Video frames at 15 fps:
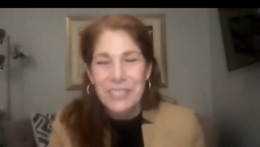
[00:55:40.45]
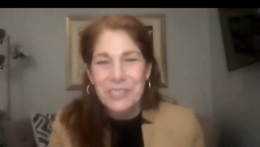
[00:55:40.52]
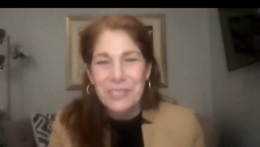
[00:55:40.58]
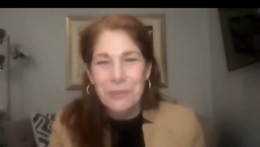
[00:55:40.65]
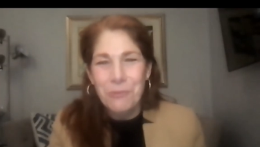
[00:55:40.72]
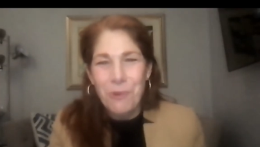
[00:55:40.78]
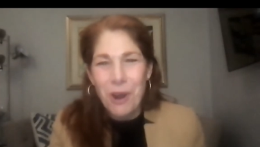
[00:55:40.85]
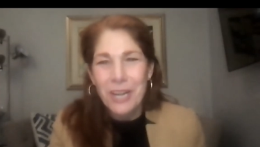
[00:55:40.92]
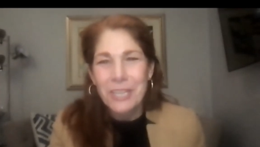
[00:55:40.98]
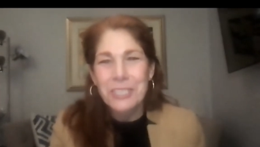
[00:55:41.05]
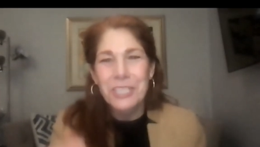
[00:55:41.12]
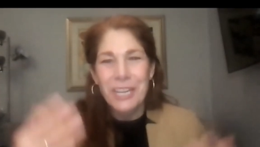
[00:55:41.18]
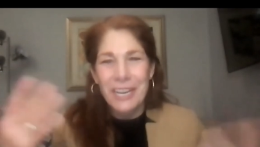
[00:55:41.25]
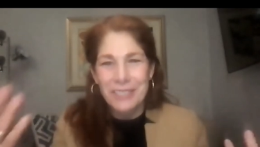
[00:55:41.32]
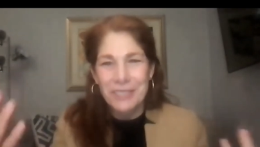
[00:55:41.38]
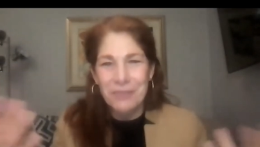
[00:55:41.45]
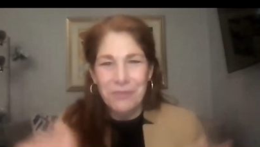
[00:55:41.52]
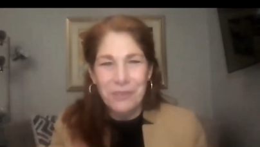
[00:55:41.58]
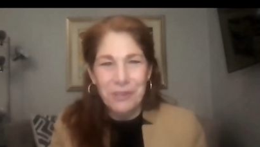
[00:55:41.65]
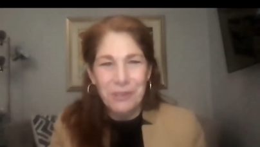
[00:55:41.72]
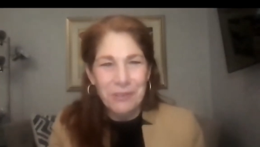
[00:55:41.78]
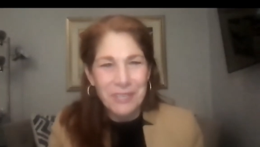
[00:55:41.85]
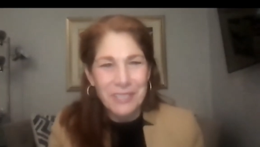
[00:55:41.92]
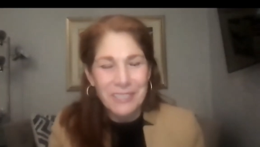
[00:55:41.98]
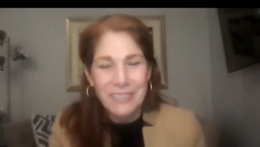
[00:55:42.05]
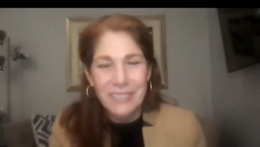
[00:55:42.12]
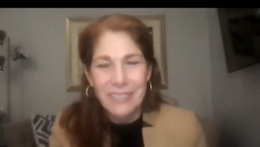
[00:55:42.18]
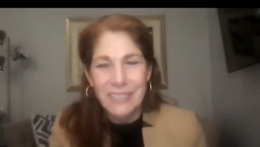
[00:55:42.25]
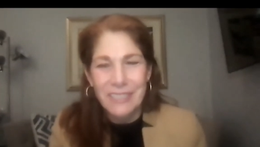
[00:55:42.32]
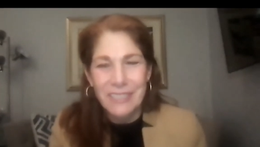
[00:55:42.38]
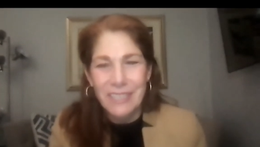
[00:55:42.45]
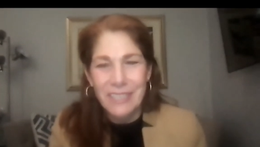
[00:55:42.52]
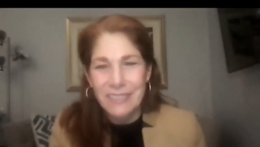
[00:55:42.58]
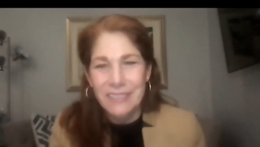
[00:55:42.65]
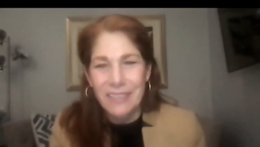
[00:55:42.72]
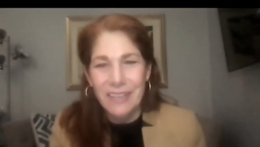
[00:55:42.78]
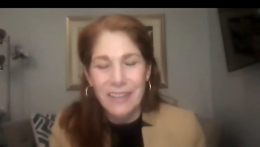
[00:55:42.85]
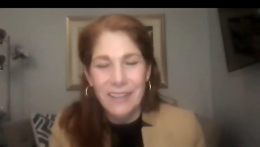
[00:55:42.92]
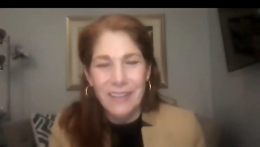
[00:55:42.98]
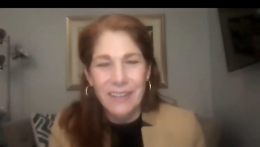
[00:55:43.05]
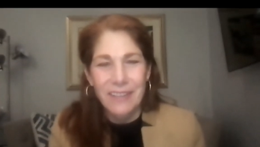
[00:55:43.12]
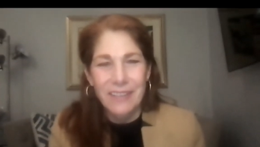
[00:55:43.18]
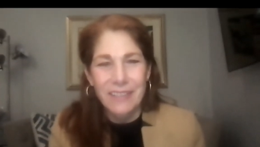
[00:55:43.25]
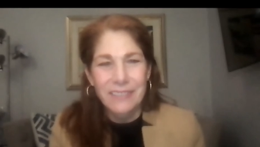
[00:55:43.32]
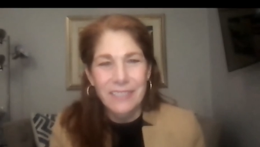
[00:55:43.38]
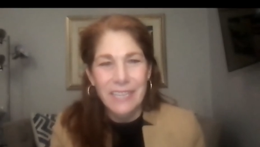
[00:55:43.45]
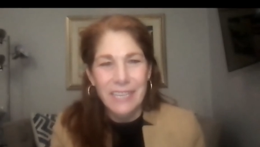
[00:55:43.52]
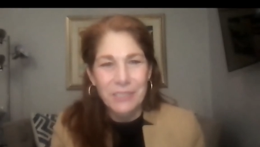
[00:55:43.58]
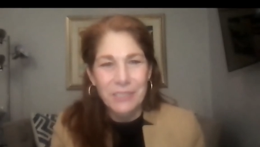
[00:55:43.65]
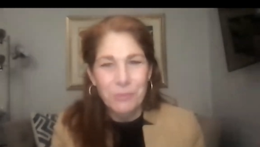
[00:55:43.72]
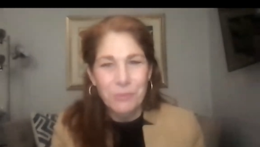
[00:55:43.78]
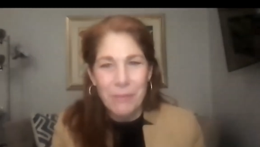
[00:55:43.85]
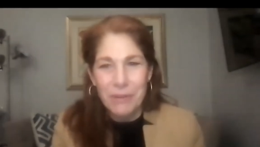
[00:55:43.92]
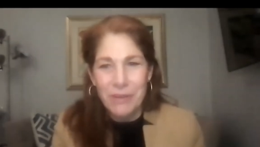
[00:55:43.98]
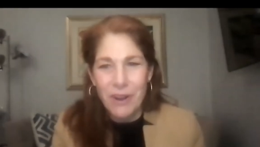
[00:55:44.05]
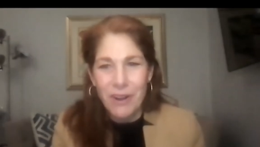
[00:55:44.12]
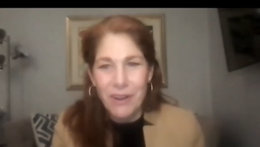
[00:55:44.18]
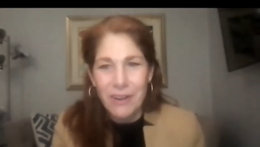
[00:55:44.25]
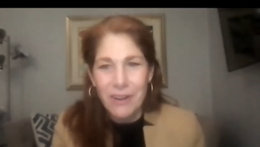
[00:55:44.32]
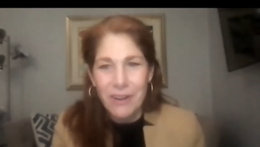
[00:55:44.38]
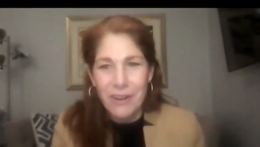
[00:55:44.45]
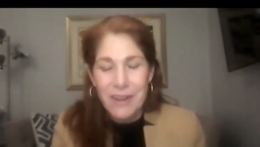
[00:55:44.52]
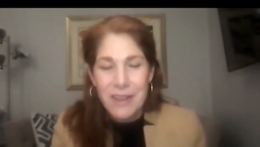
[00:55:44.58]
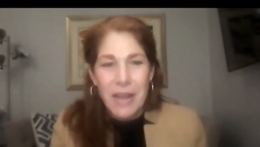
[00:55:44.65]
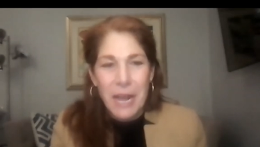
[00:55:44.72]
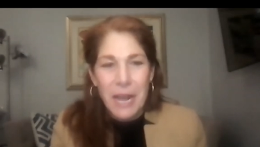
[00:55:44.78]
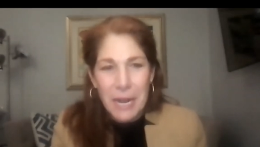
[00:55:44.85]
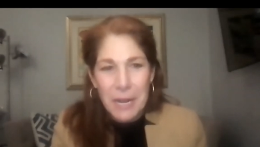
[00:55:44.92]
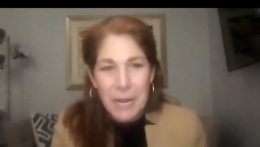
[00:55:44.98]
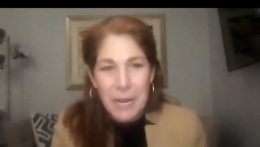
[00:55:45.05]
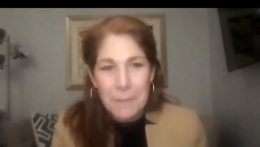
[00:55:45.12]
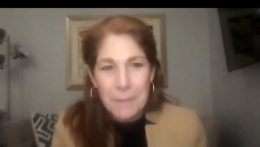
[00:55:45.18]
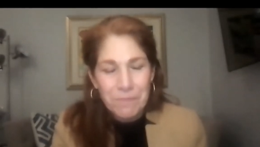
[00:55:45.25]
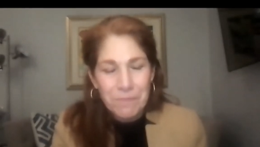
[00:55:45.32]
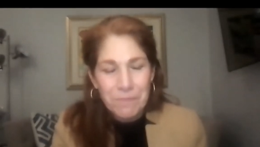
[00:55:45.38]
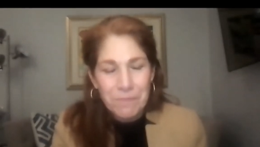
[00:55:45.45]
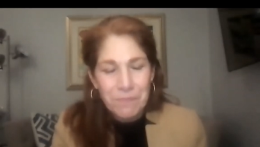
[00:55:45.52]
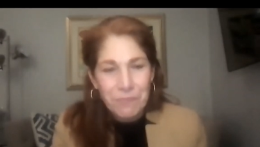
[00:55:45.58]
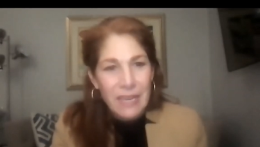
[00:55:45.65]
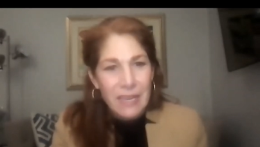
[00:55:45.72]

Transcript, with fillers: to watch as a viewer today's today's webinar. Um,